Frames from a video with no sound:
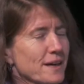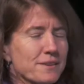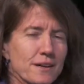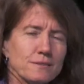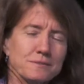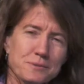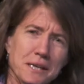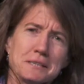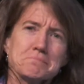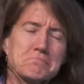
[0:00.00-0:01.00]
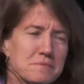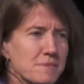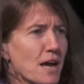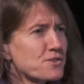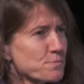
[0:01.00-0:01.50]
And I thought, well,
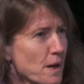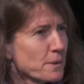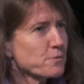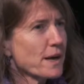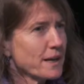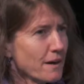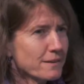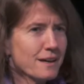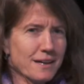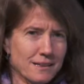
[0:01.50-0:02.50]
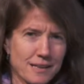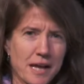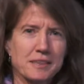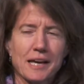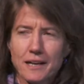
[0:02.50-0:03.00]
National Public Radio, I kind of
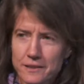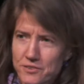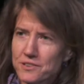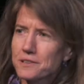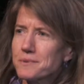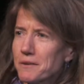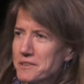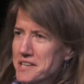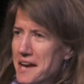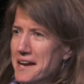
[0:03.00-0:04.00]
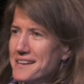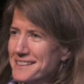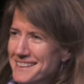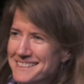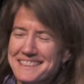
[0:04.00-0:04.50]
like that. I listen to them every day,
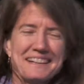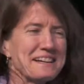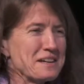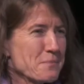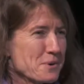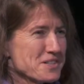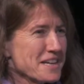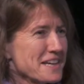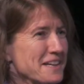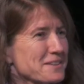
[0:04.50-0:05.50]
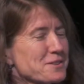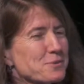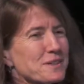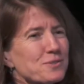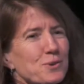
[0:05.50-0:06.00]
and I appreciate getting those
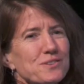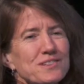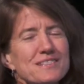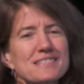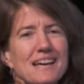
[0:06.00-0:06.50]
resources.